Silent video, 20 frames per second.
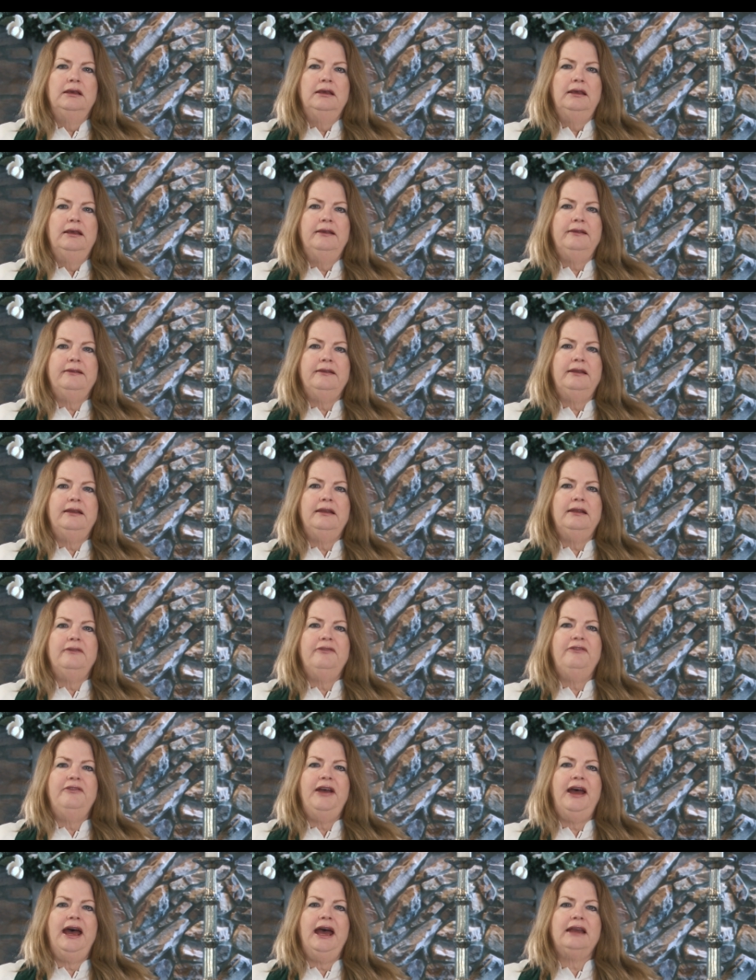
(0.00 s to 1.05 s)
Isn't it a
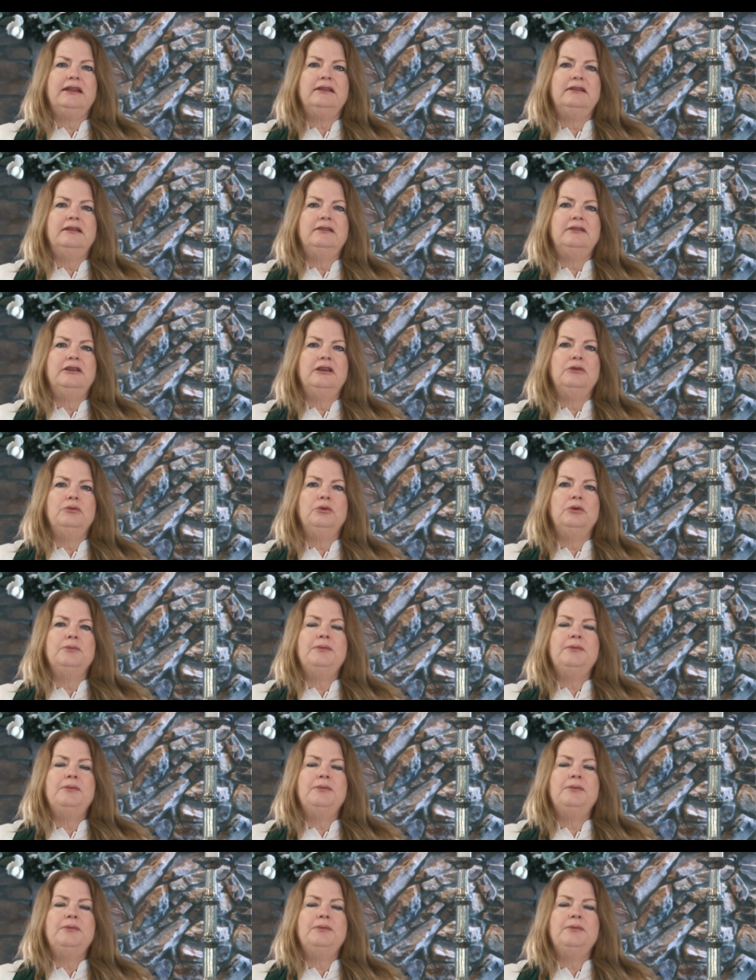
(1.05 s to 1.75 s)
fact that there were